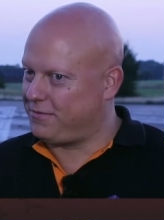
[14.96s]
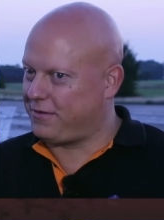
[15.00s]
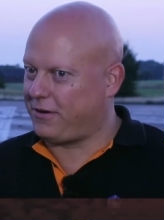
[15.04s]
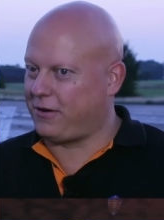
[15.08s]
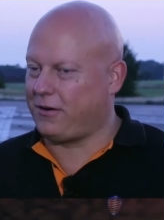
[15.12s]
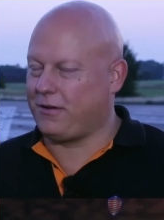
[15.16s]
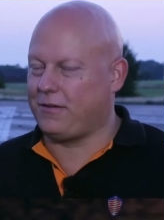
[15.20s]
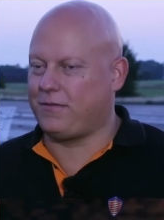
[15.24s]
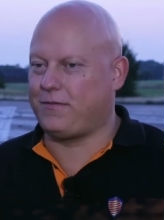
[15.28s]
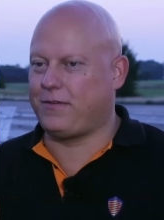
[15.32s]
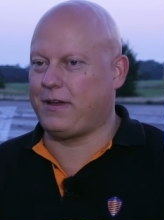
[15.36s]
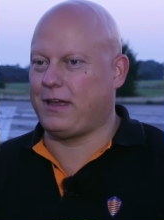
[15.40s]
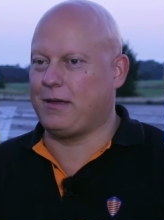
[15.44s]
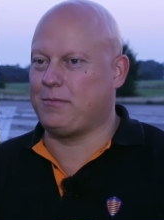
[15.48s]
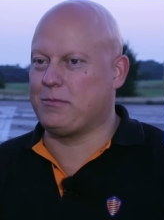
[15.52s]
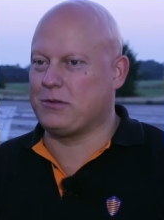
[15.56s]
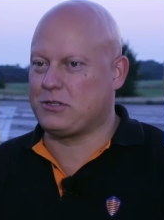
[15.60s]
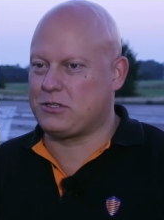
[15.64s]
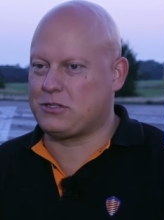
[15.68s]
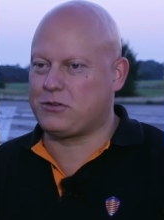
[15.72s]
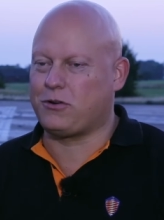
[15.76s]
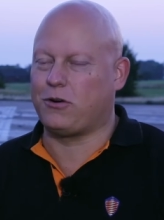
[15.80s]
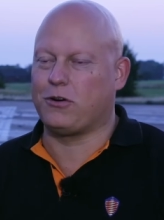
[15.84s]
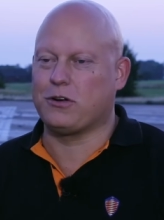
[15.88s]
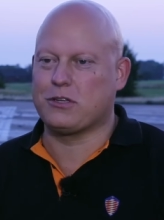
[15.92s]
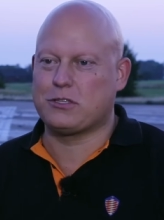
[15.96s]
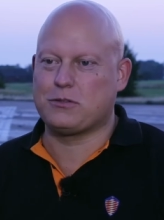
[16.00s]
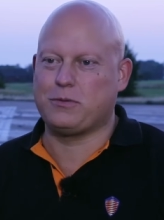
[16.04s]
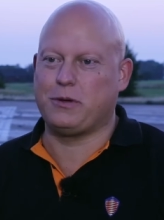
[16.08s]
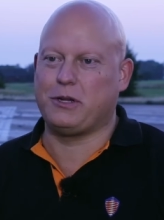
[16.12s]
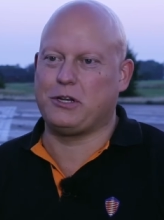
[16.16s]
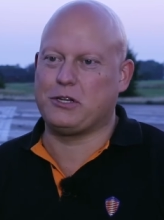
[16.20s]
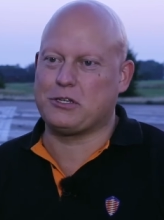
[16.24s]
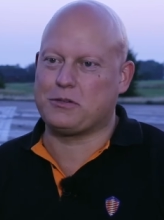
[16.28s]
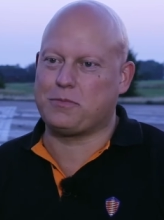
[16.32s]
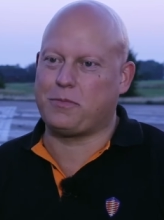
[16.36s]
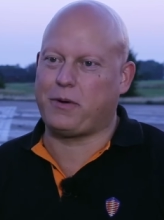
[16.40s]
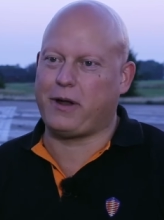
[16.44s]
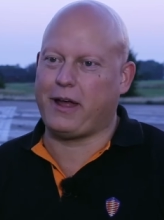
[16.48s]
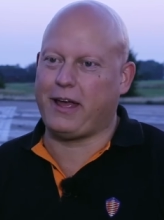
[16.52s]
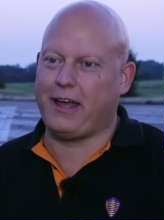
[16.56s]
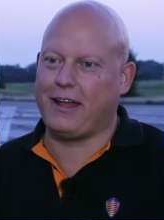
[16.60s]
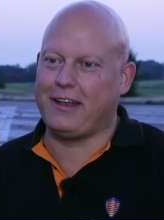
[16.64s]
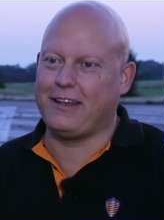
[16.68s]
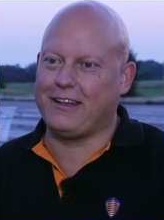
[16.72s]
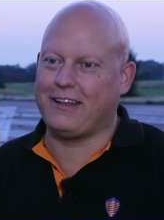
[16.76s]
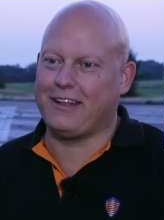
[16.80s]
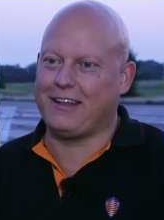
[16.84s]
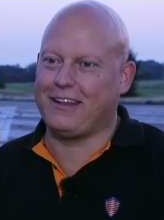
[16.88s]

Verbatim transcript: very famous, strong Swedish brand.